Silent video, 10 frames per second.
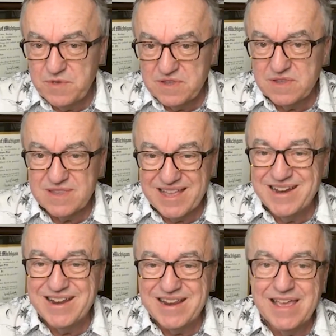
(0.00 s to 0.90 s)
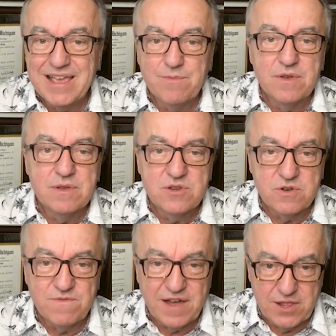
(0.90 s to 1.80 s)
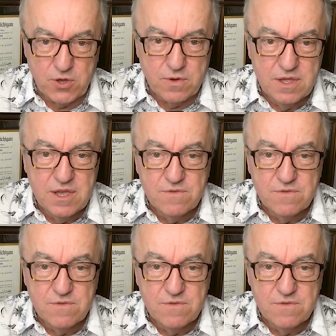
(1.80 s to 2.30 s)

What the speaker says: business entity name should follow.